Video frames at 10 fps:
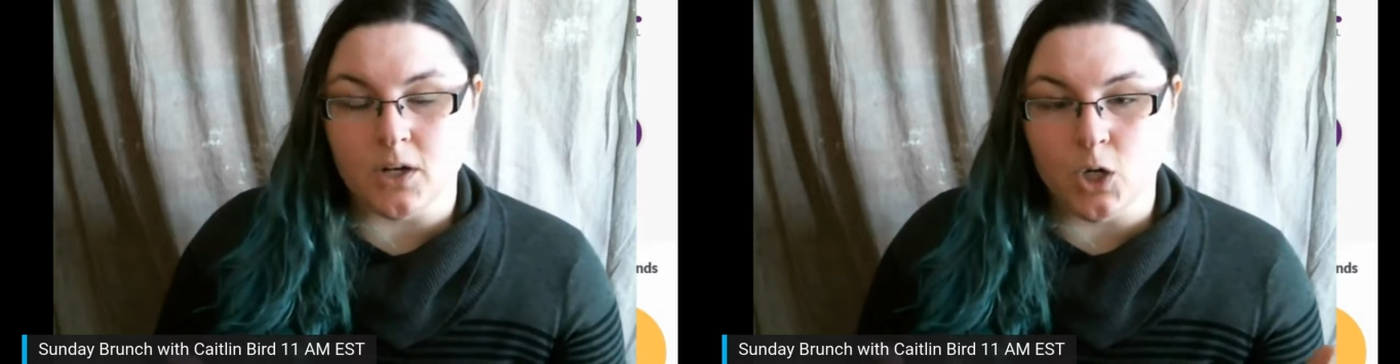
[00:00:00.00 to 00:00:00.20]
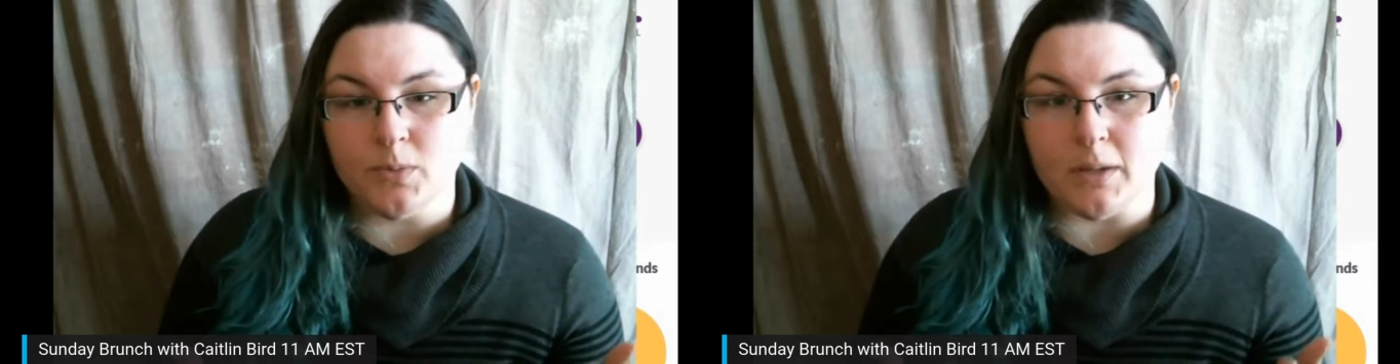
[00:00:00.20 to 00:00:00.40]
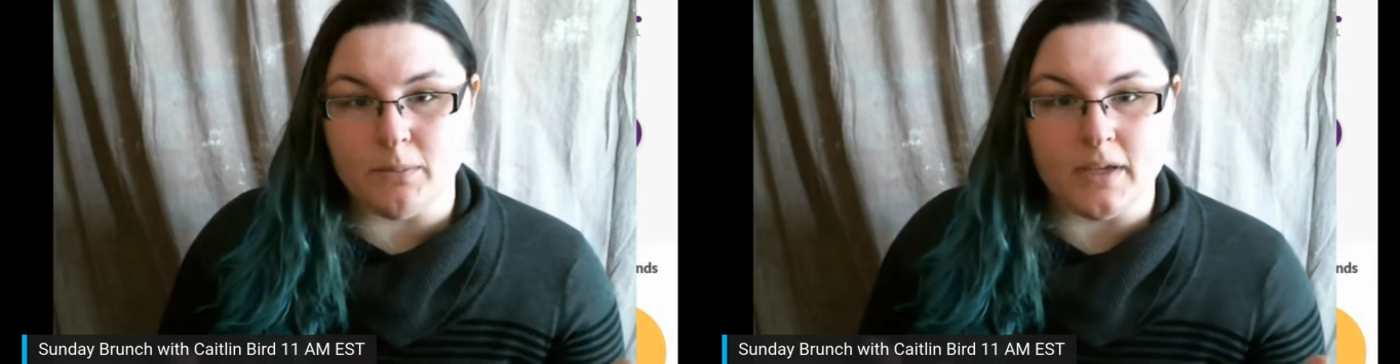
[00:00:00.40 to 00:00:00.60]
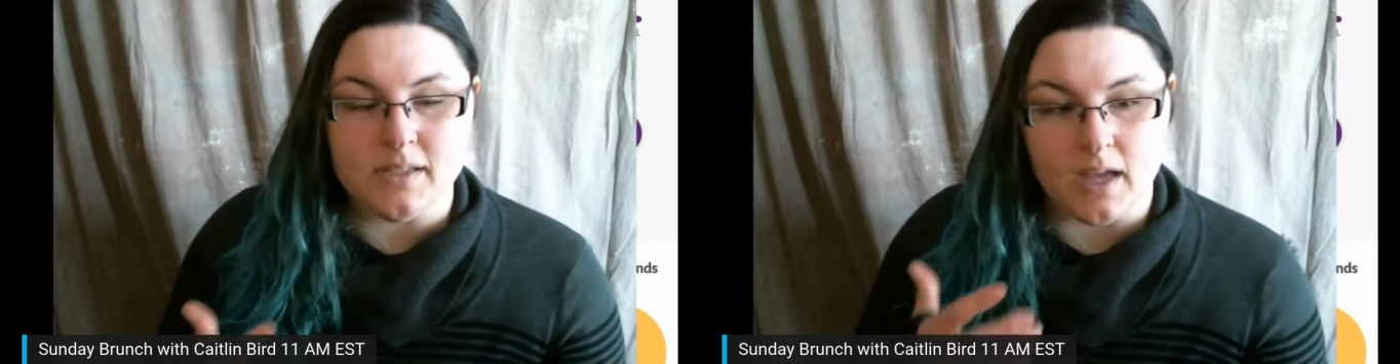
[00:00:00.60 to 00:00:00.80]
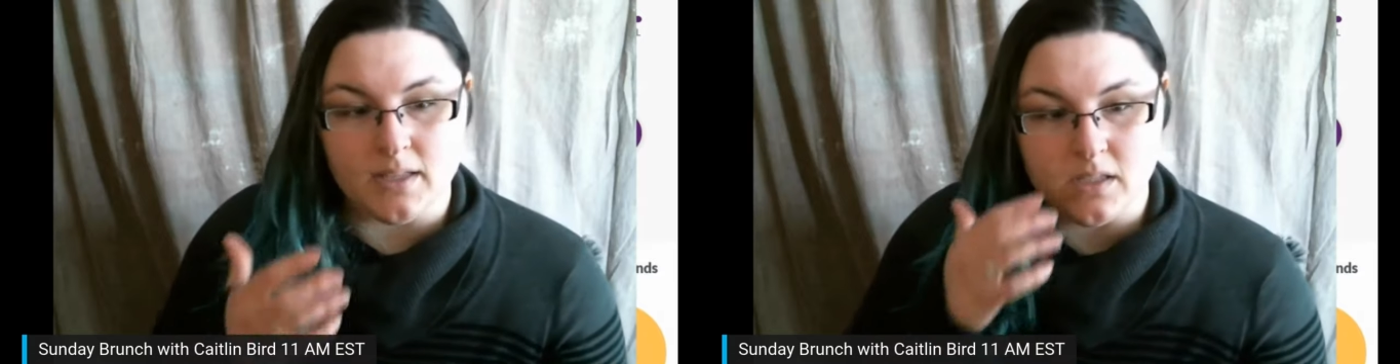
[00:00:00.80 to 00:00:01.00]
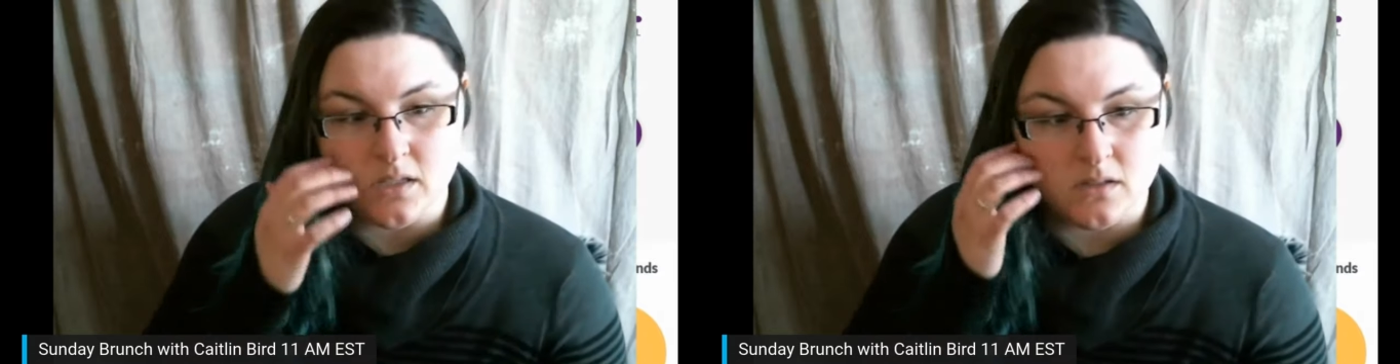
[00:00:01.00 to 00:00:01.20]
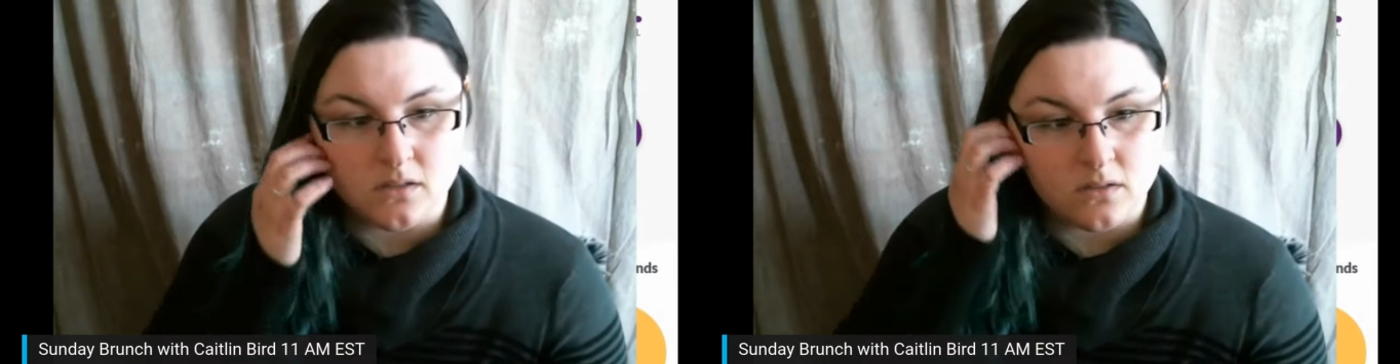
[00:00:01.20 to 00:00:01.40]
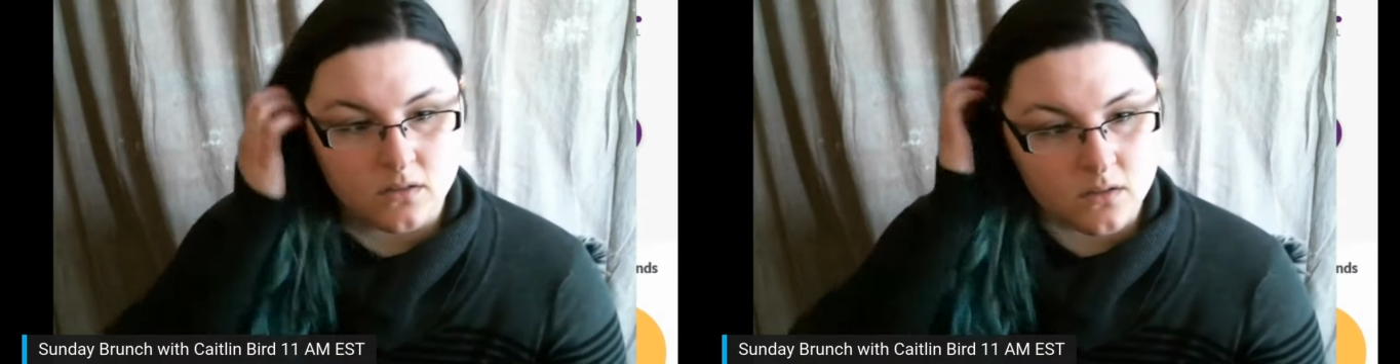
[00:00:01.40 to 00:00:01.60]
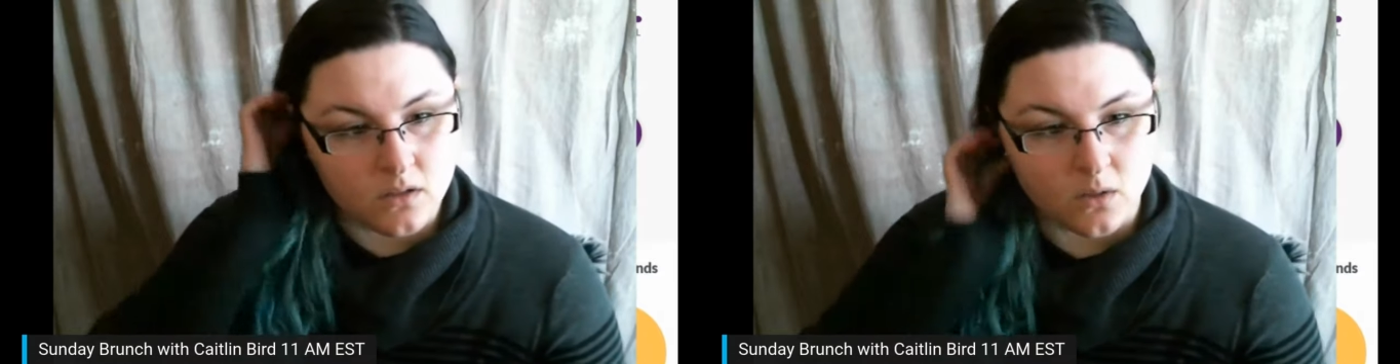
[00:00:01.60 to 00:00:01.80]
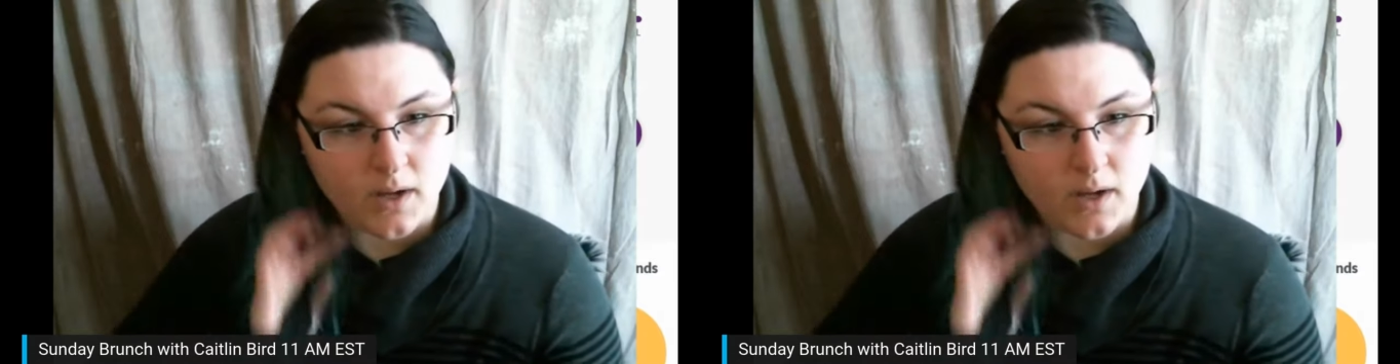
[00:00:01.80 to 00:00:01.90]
hope that makes sense. Okay.